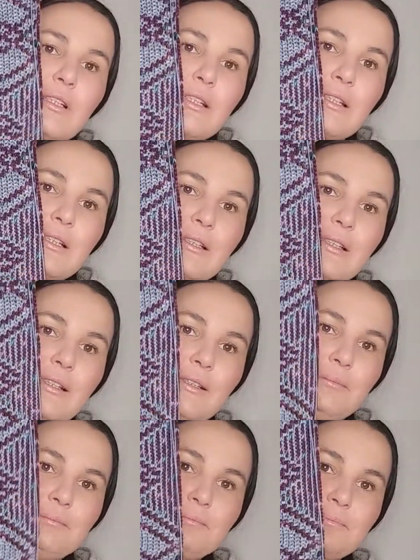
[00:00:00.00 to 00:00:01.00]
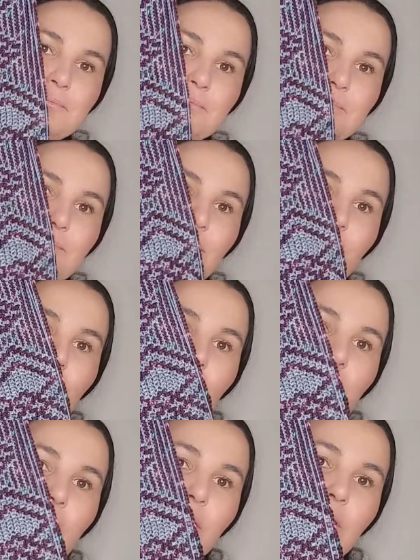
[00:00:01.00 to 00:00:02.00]
currently.
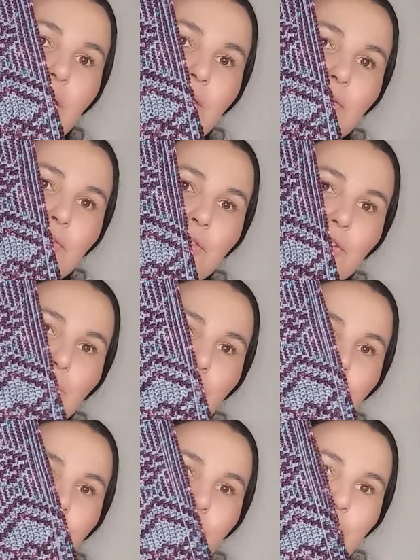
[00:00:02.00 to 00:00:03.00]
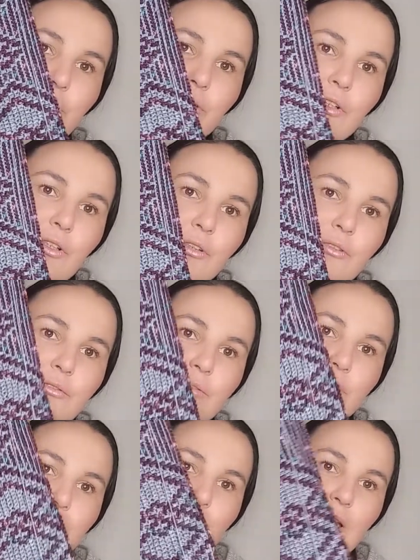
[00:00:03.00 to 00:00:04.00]
I only have a few more rows to go.
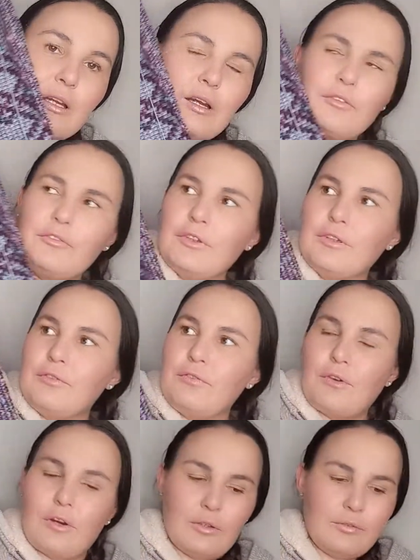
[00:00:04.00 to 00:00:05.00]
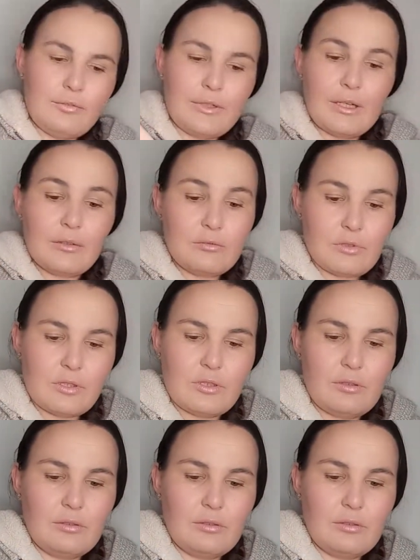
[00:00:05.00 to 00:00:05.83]
I think 5 rounds.